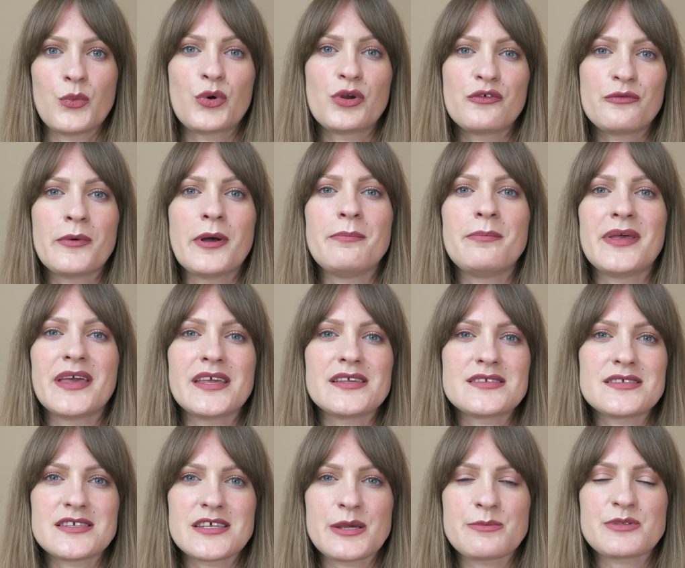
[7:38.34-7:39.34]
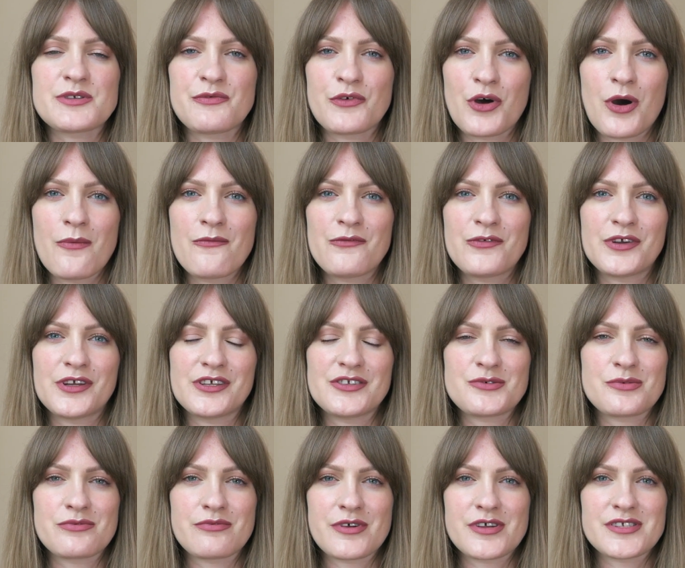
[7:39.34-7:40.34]
One of my biggest tips for
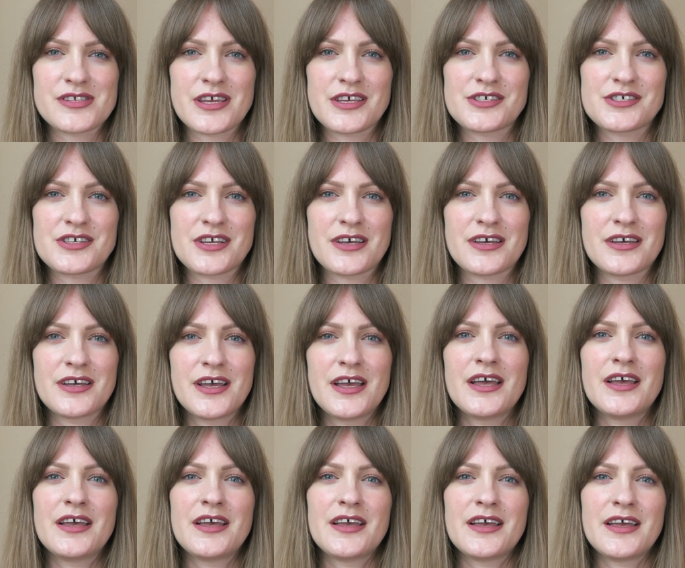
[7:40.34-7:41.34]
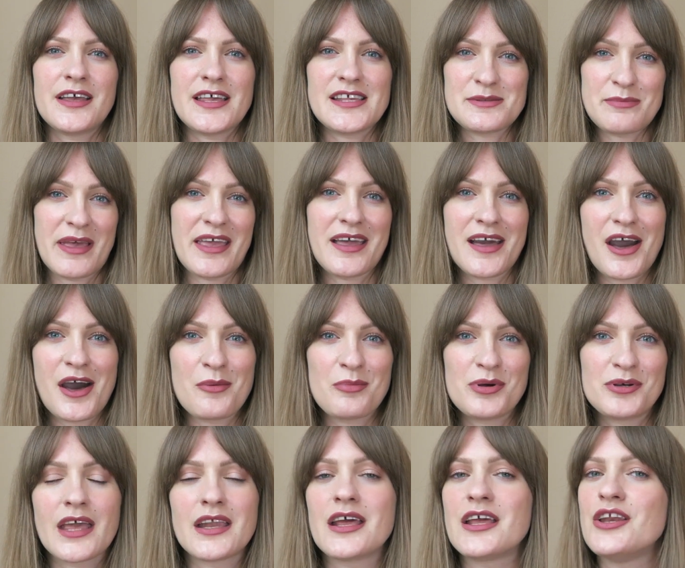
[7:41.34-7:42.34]
confidence with rosacea is
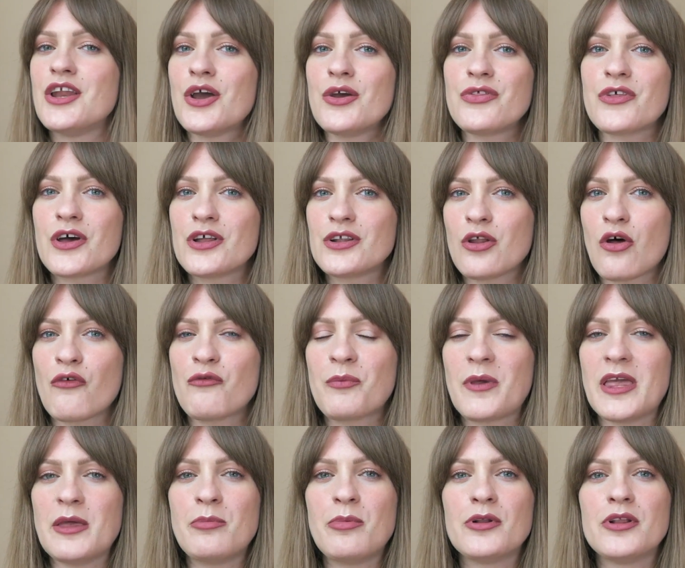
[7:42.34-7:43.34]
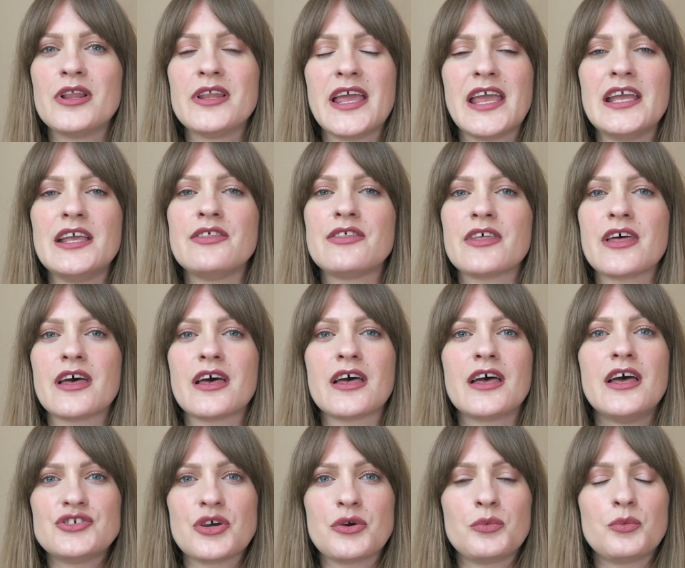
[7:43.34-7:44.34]
makeup. And I know that a lot of people
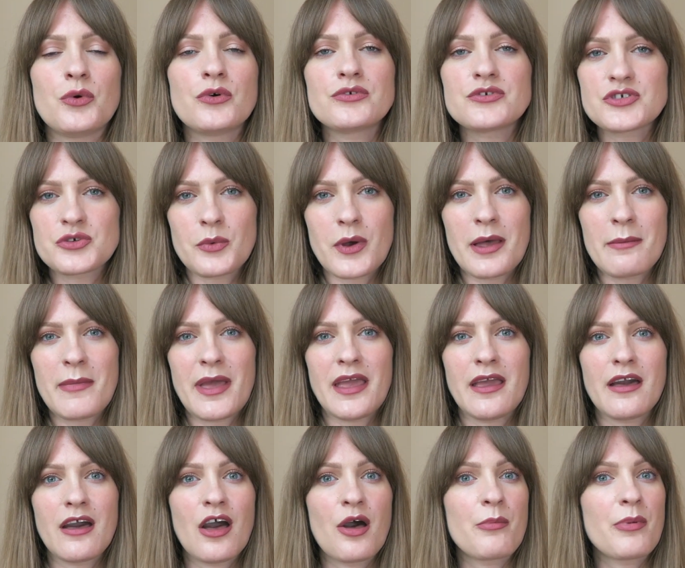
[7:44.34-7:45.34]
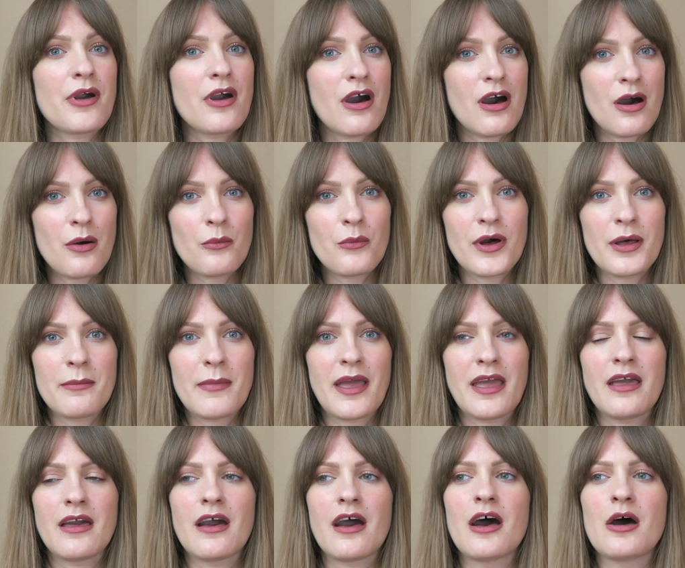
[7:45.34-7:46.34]
either don't want to wear makeup, can't wear
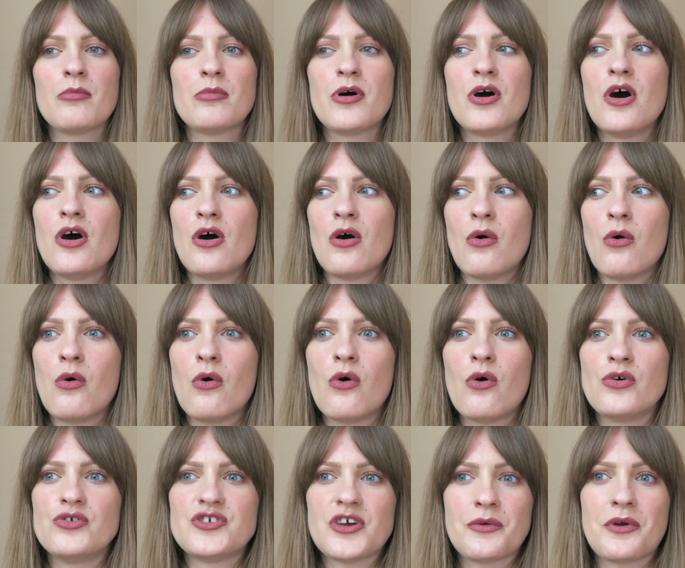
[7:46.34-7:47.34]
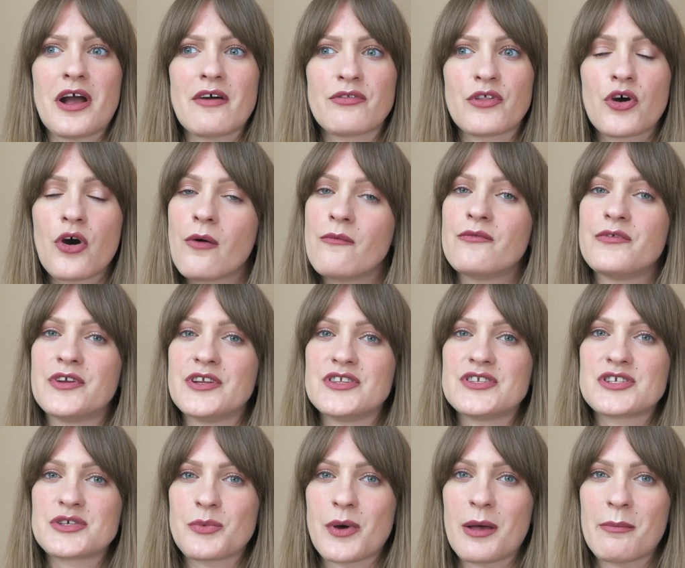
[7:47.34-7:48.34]
makeup, or don't have the
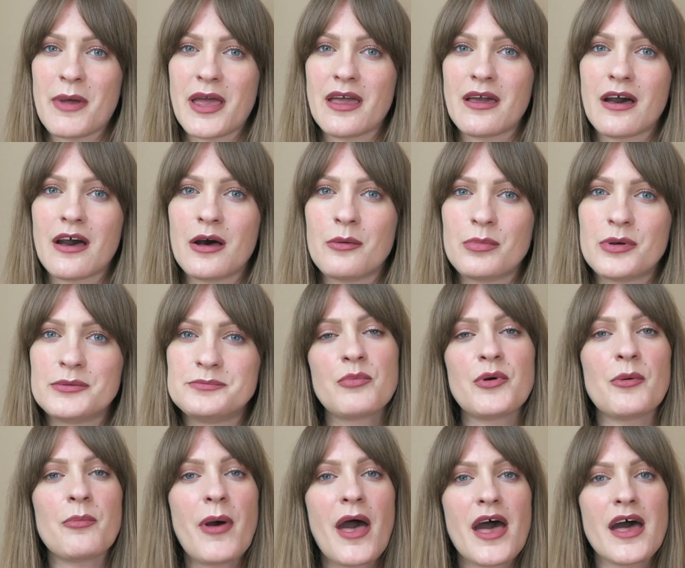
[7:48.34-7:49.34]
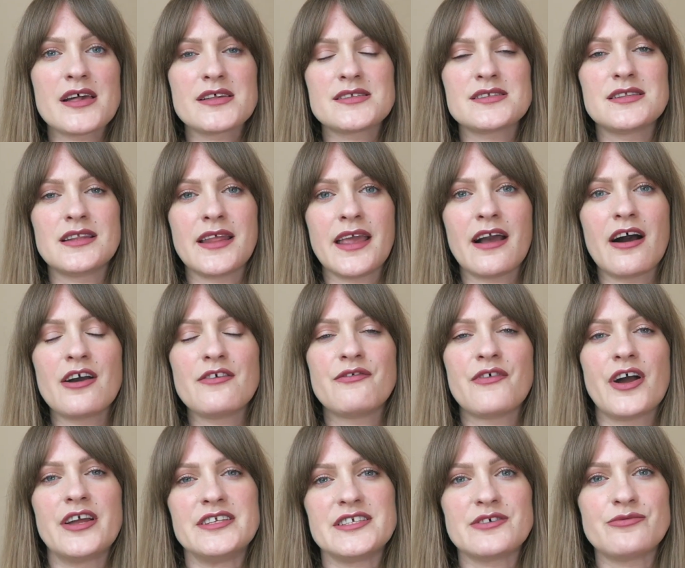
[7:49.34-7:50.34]
confidence to wear makeup, but personally I
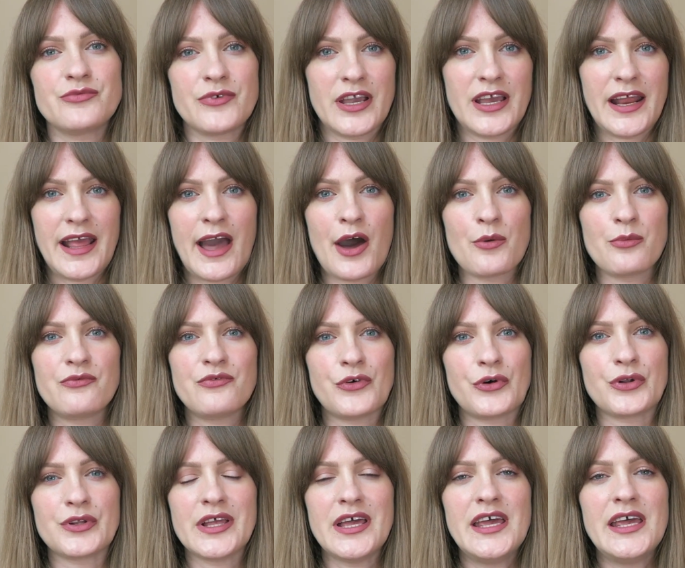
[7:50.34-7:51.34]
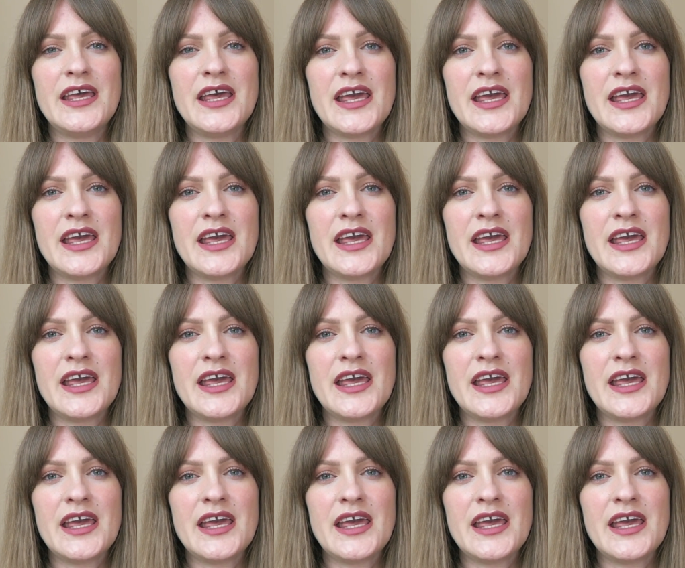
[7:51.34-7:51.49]
find it really helpful.